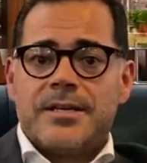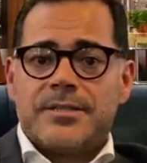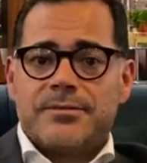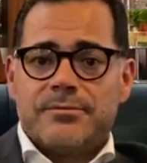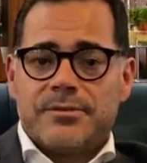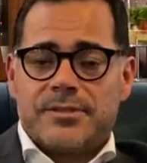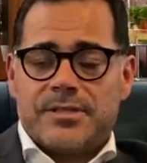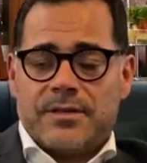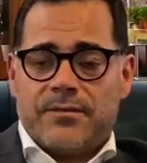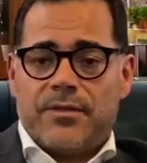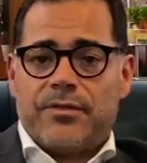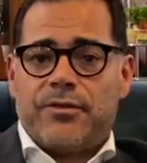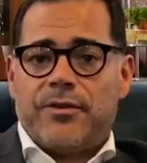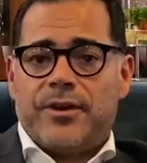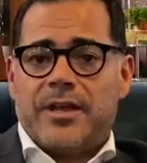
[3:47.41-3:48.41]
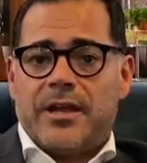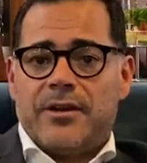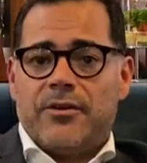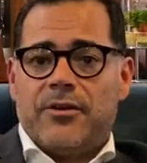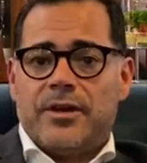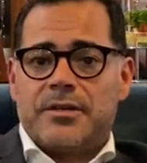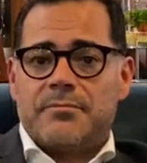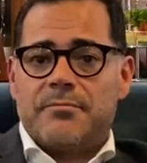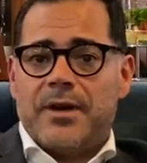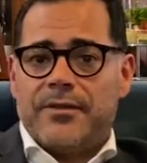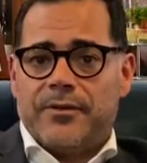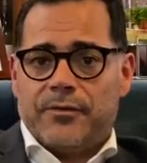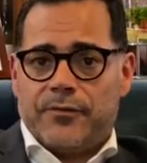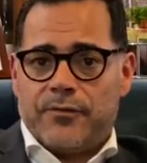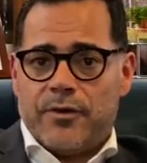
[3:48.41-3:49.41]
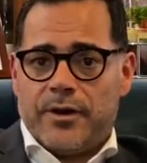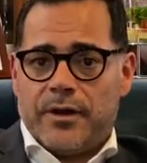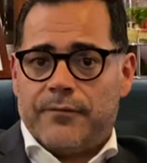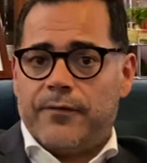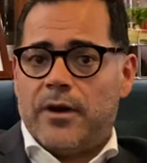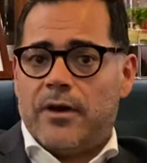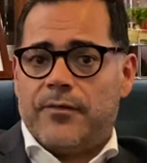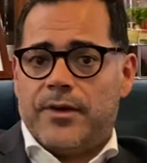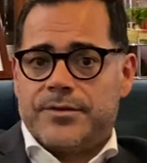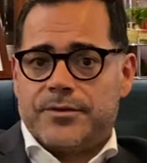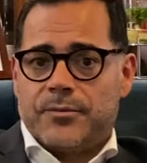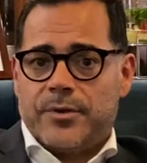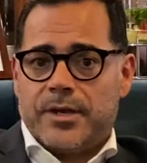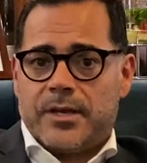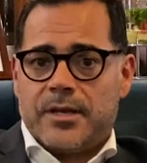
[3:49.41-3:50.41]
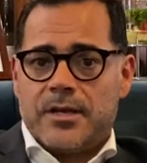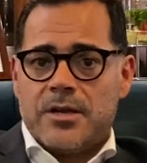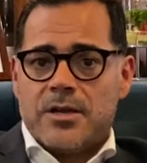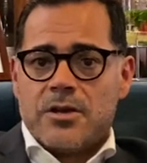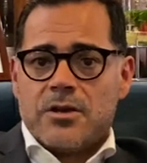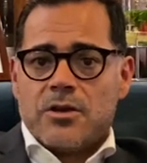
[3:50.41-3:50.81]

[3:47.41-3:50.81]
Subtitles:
till 7:30 at night, Monday to Friday, 5 days a week. Mm-hmm.